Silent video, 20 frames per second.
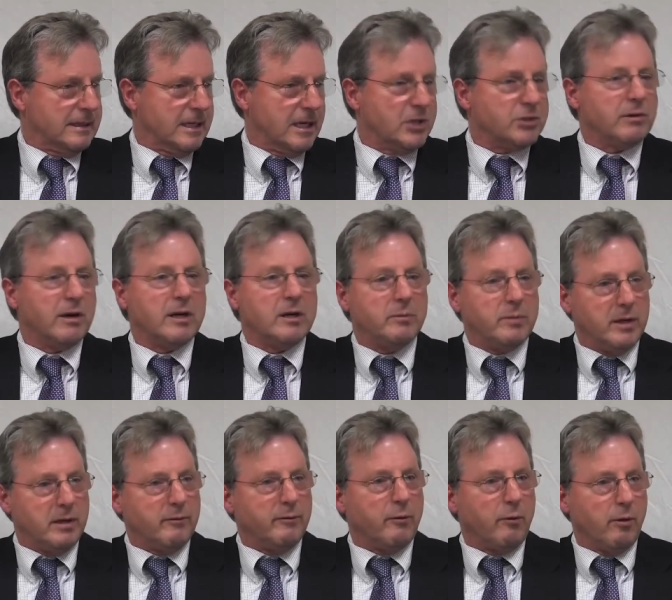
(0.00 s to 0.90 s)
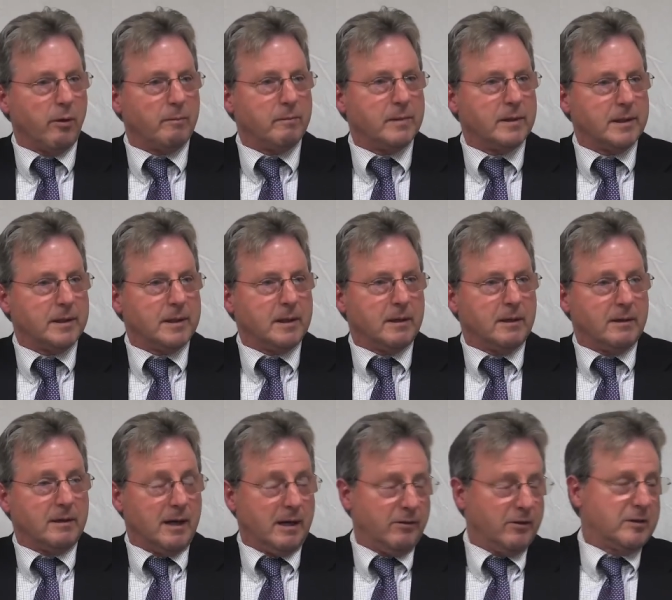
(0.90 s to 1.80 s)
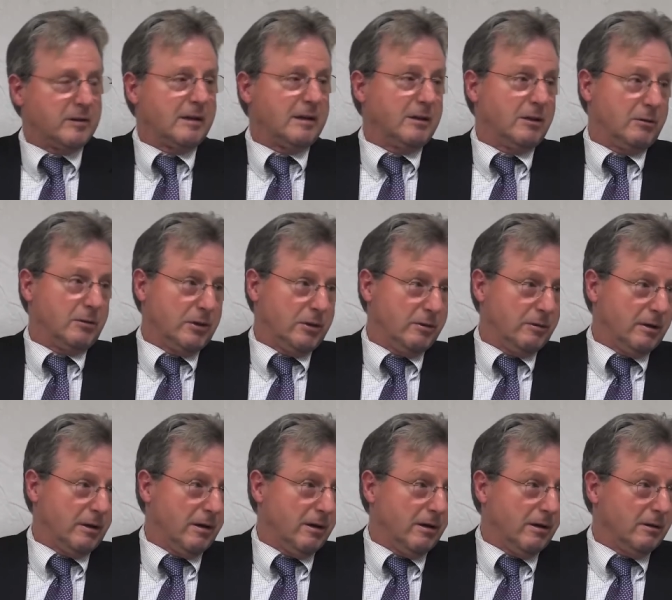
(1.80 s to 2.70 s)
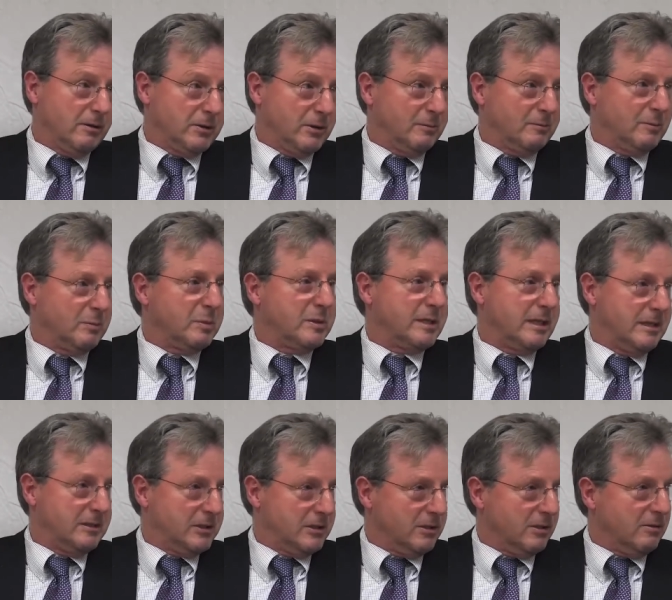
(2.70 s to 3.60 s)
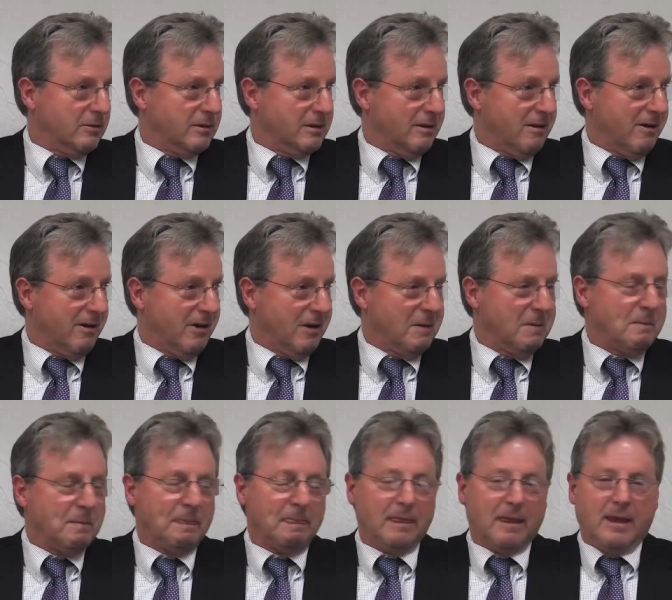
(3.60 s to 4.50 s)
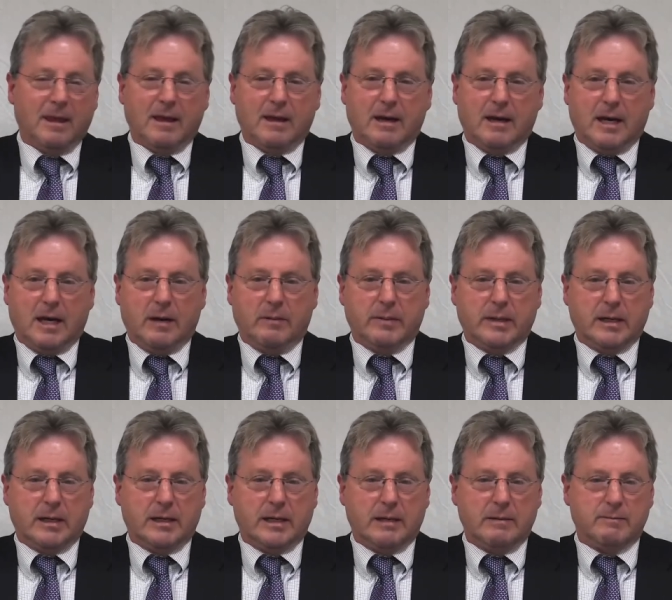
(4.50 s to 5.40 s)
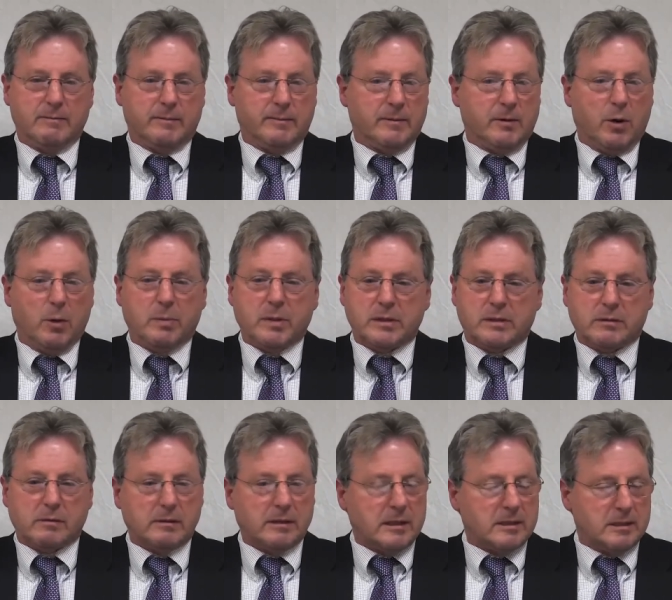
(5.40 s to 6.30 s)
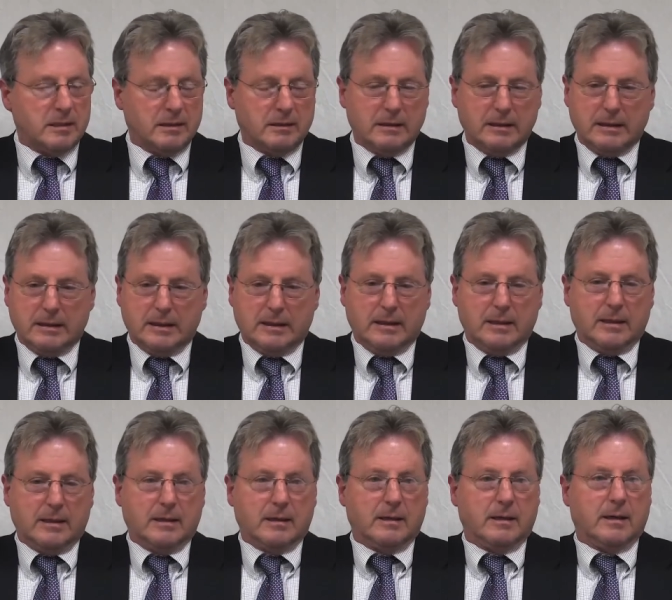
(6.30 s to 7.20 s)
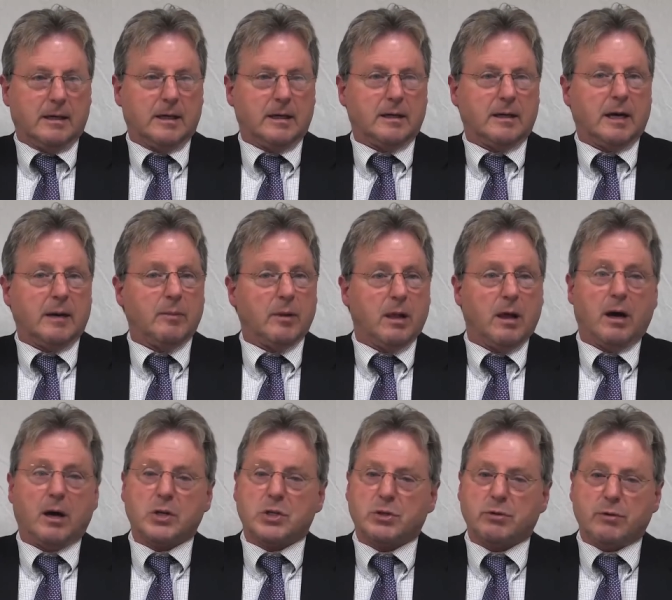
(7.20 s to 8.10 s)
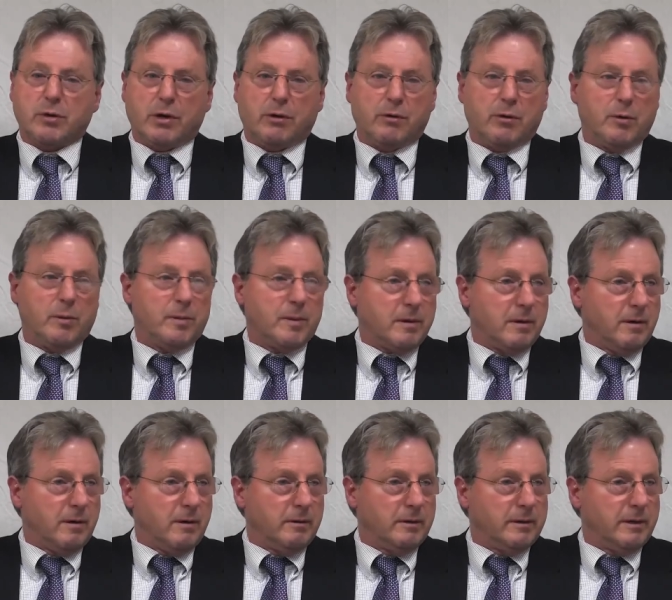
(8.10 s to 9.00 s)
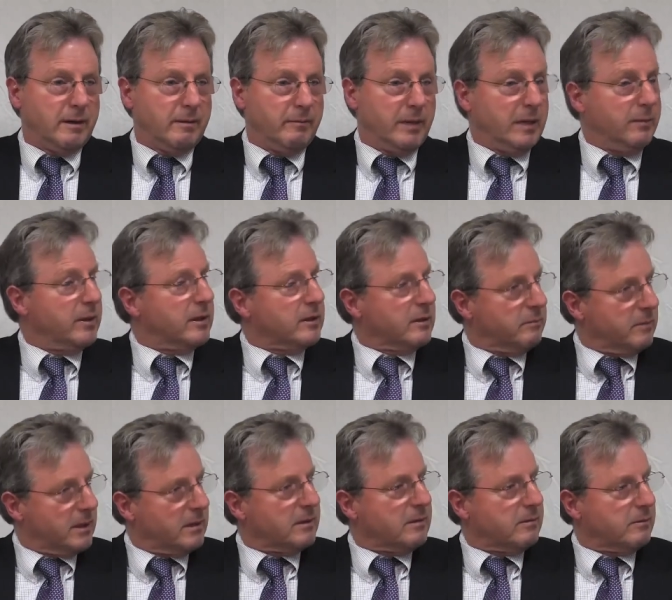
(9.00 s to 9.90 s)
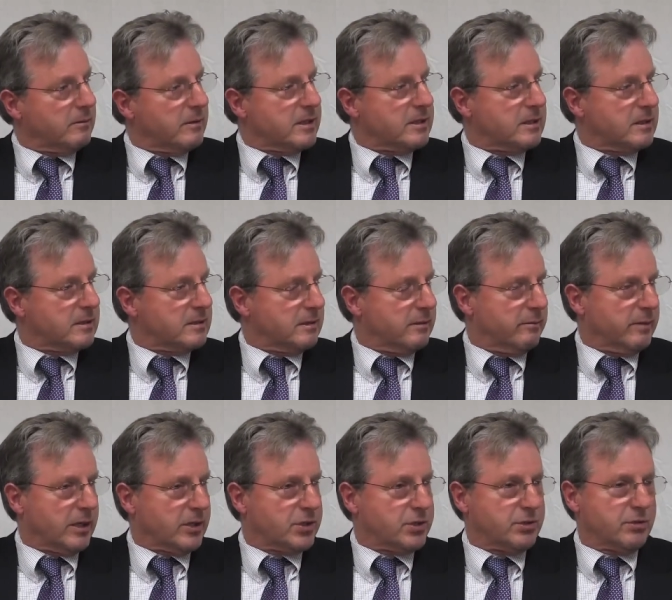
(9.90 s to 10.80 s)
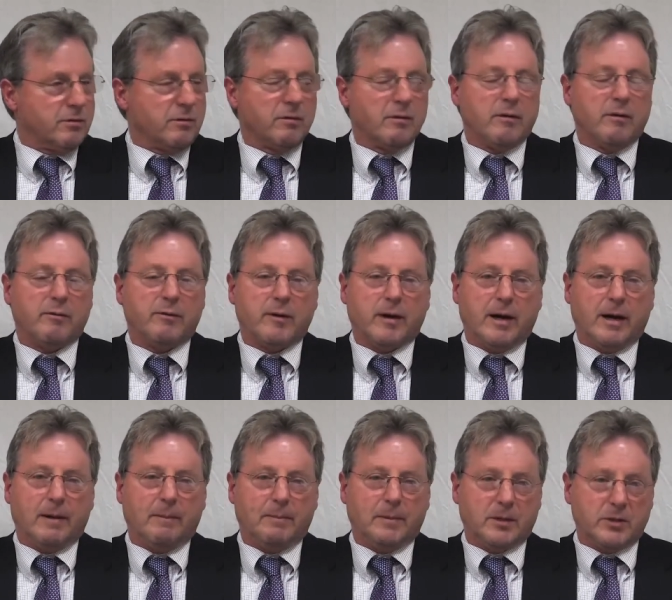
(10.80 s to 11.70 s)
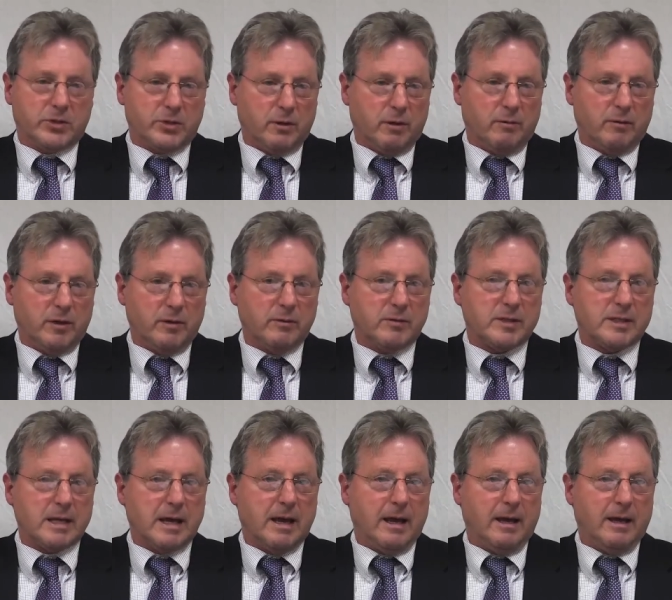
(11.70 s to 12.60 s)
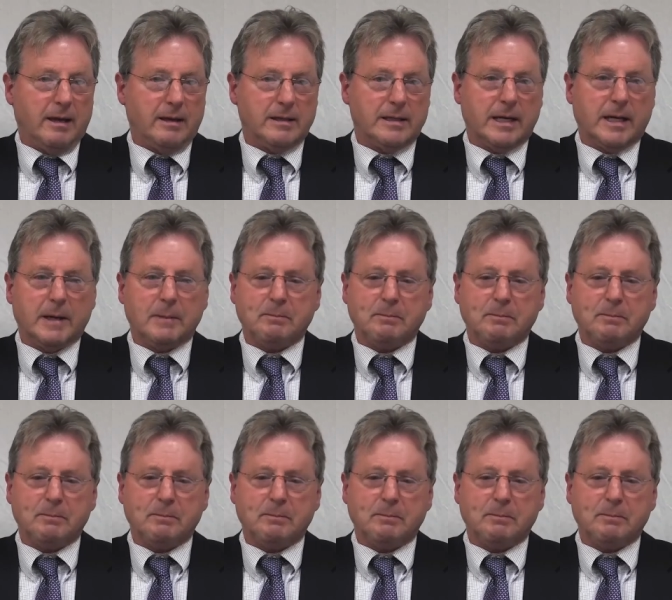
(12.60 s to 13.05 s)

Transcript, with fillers: But try to be informed. Obviously, you don't know it all. Don't pretend to know it all. But I'm open to listening. I belong to a group called Meet Me in the Middle, which is a mixture of conservatives and